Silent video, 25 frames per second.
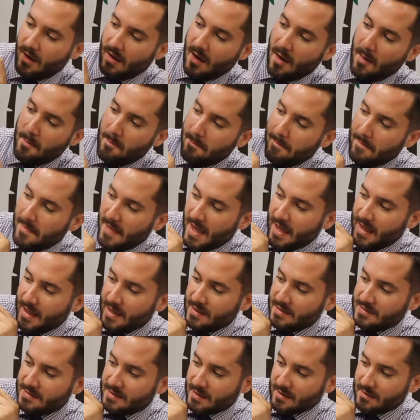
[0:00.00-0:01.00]

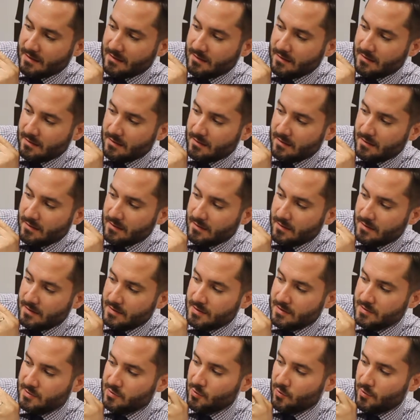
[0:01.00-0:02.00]
amazing
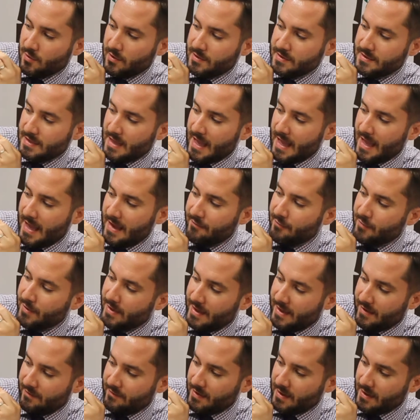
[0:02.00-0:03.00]
stories every
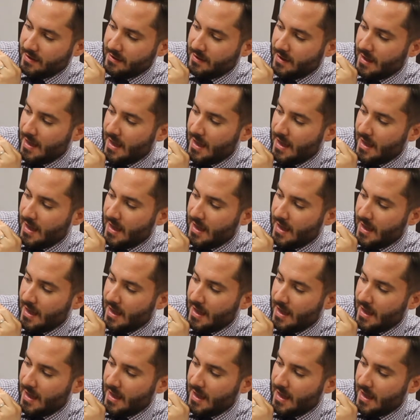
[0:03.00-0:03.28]
evening,